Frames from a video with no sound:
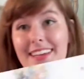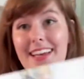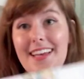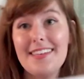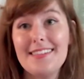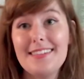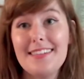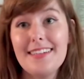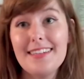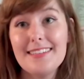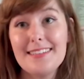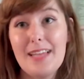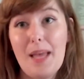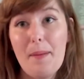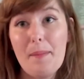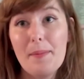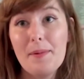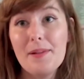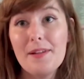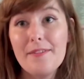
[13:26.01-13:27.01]
is an
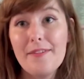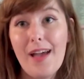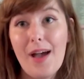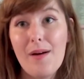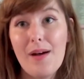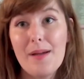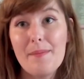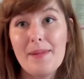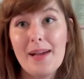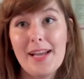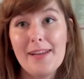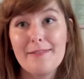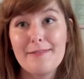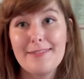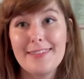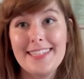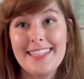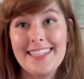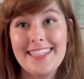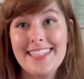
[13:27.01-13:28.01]
example of how I might
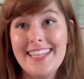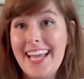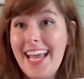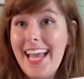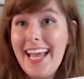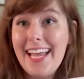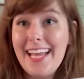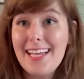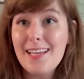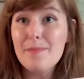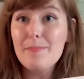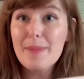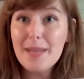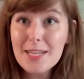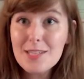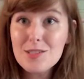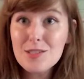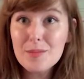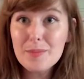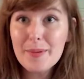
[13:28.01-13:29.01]
read a
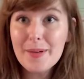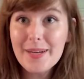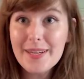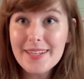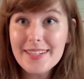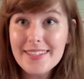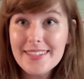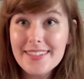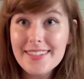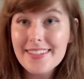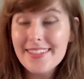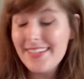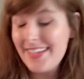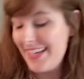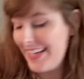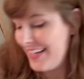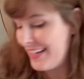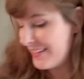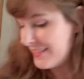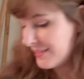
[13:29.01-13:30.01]
picture book.
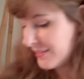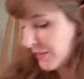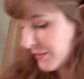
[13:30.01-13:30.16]
So